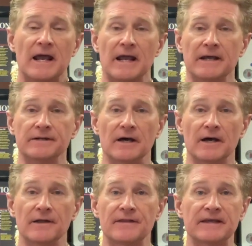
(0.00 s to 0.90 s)
and
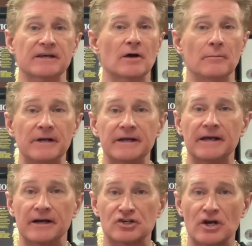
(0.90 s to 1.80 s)
they can come in and
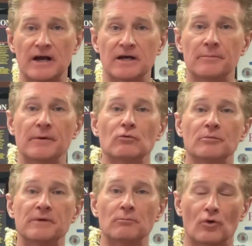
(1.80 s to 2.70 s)
get a checkup, and
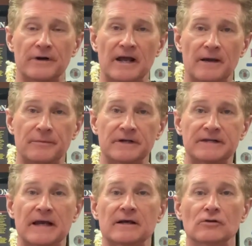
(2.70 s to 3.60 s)
we'll be more than happy to
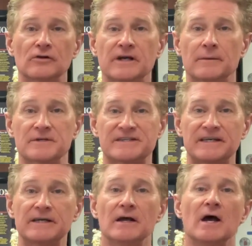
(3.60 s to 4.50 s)
take a look at them and
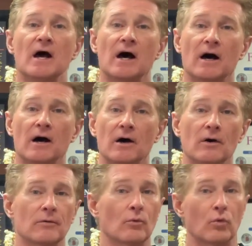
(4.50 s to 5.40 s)
see
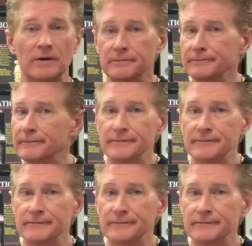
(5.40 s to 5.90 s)
what